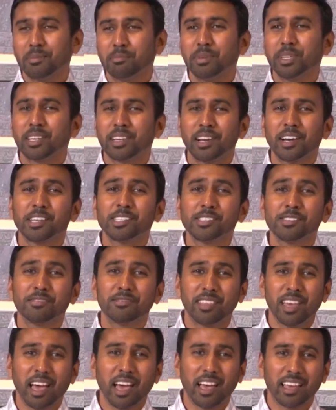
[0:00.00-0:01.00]
And because
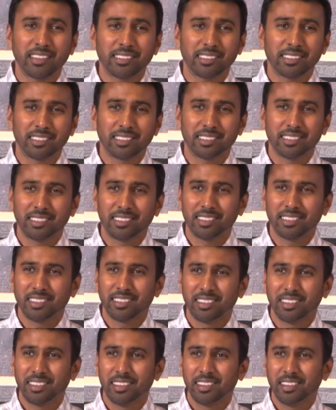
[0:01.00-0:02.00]
of that,
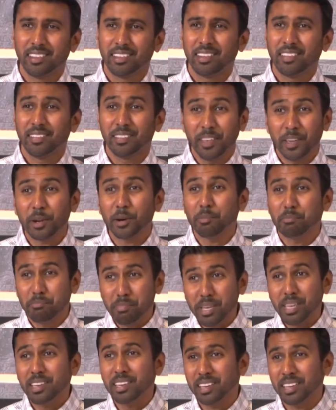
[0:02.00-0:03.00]
they are
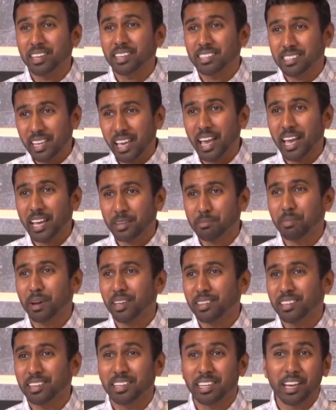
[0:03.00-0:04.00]
being attacked
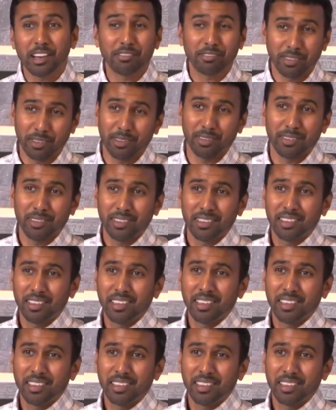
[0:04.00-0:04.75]
by the devil.